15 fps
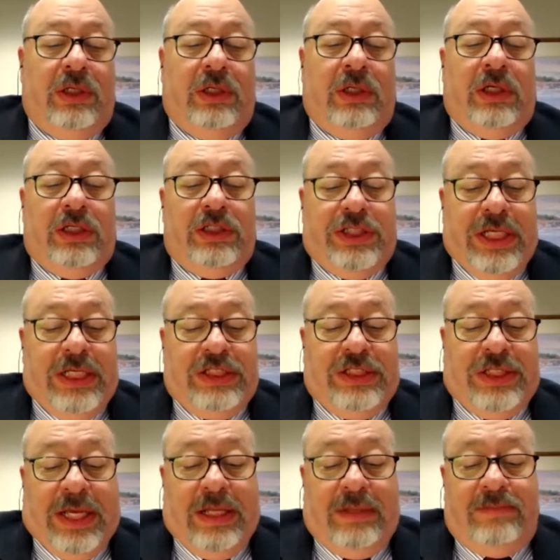Since
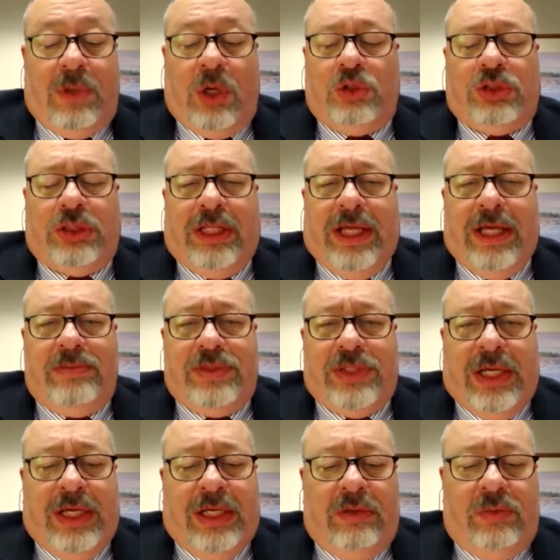then, most claims
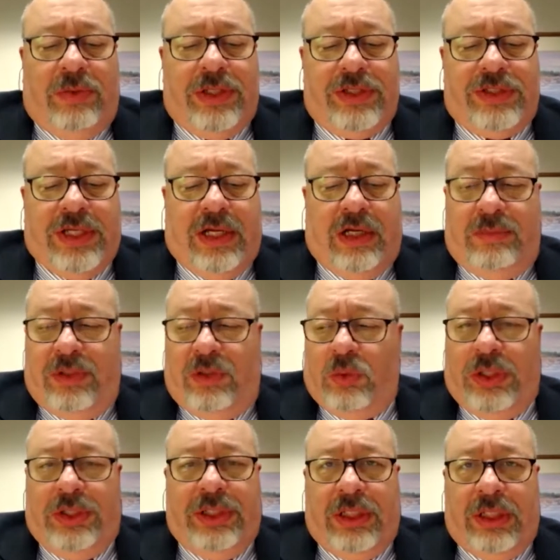end with a settlement where
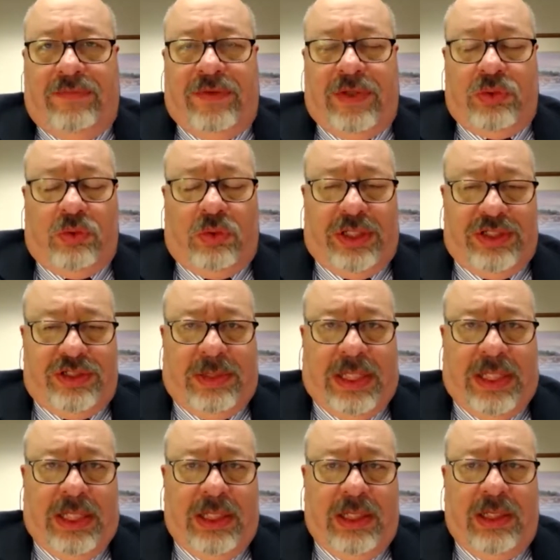the individual gets
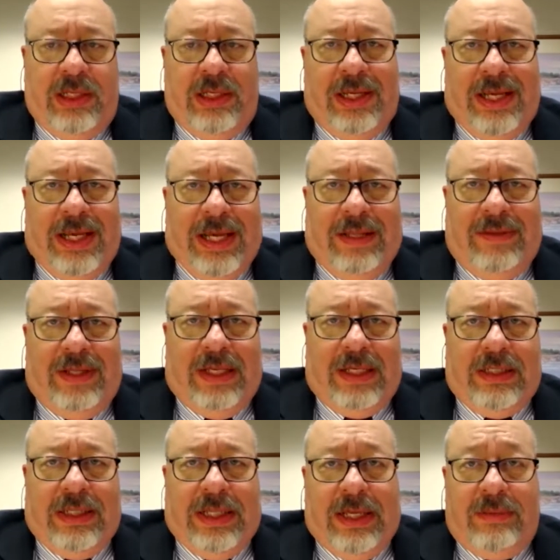money and the
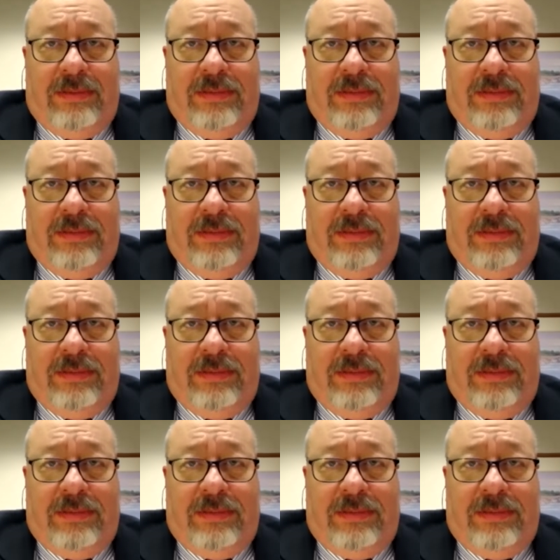claim